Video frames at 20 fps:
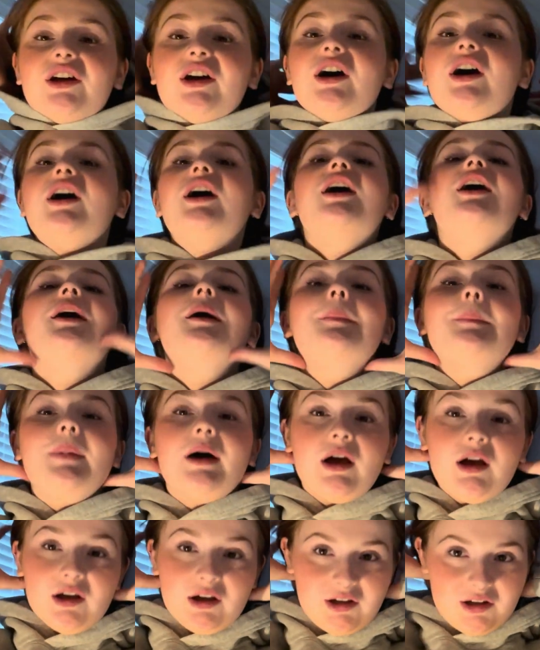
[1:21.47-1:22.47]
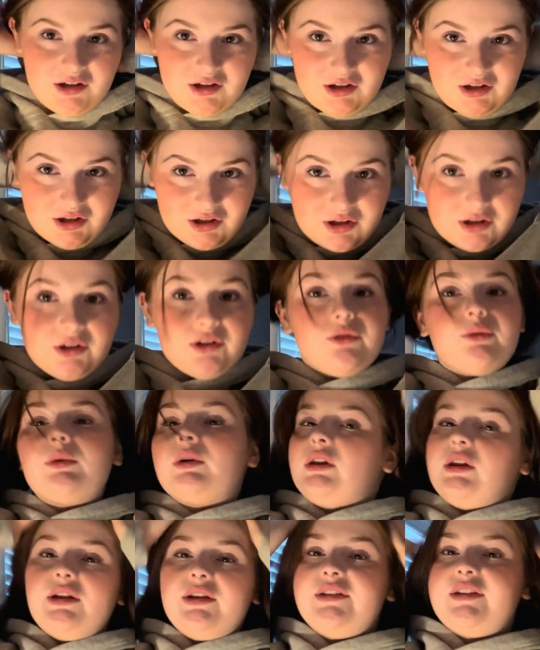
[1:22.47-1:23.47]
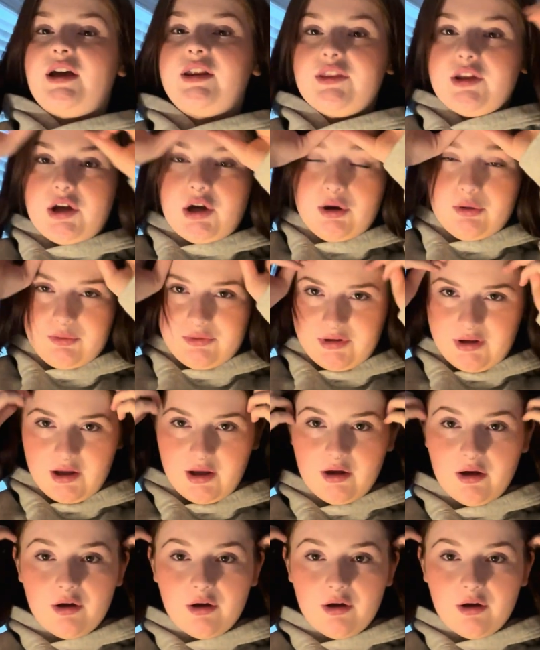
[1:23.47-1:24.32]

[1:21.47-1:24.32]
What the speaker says: to really set the cozy